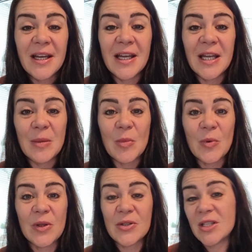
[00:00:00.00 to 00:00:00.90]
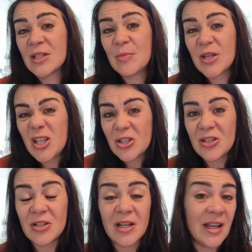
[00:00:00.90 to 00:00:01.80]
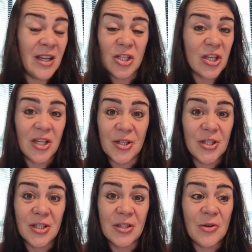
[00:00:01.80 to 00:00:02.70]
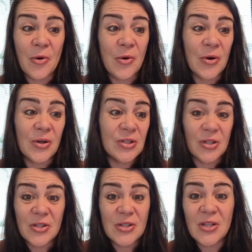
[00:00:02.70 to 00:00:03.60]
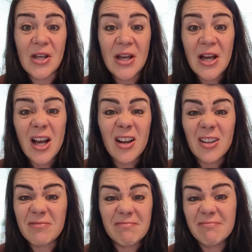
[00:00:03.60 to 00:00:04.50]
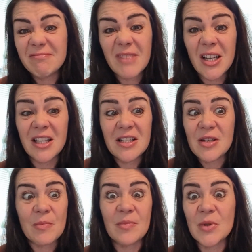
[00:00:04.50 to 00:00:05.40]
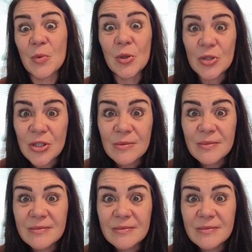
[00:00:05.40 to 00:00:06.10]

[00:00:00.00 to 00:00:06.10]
whether it's inspiration, education, or just a kind of something to watch.